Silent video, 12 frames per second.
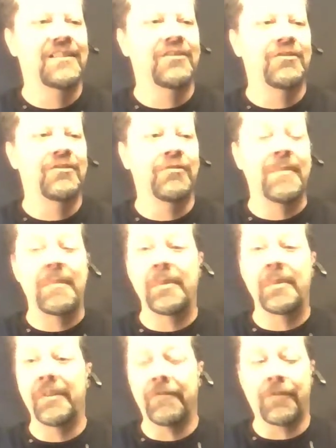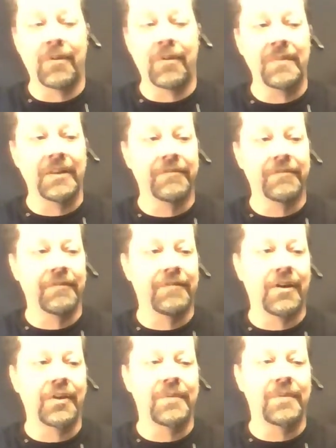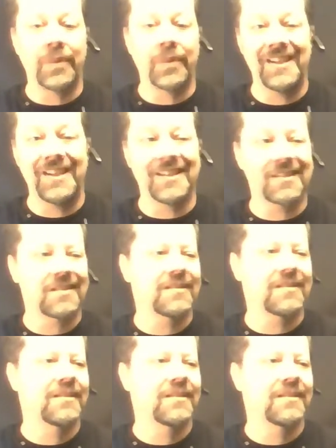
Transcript: Remember the formula for volumes with discs